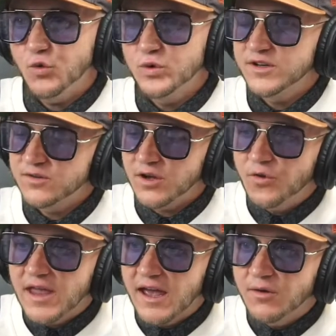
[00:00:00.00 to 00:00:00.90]
we don't
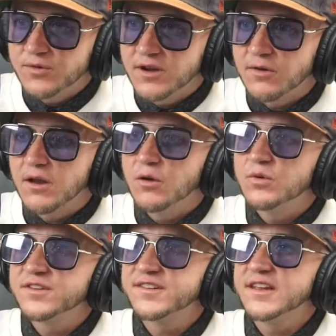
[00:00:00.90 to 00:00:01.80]
know yet. We don't know.
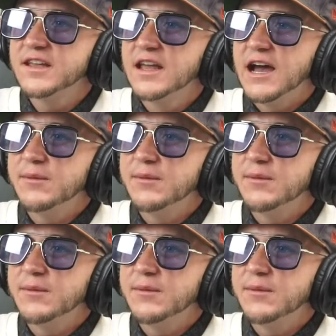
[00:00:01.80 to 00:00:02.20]
We'll see.